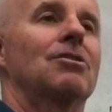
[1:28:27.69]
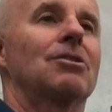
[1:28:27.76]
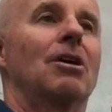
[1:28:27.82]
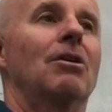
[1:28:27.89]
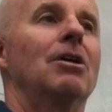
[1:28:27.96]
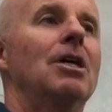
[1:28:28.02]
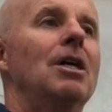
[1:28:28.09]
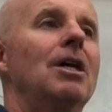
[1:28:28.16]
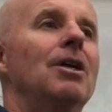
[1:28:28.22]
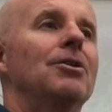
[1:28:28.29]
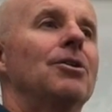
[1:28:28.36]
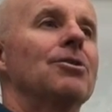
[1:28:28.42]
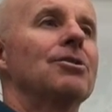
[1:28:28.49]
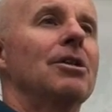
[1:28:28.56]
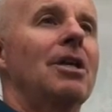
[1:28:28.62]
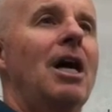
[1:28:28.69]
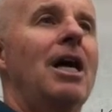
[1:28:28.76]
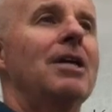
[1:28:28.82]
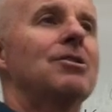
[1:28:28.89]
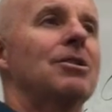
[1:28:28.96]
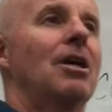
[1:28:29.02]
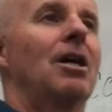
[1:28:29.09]
So there's
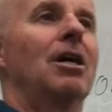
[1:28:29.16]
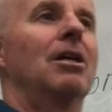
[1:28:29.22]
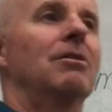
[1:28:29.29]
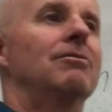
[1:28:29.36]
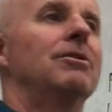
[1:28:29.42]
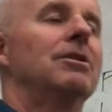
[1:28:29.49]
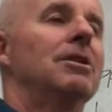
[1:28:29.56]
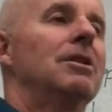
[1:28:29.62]
lots of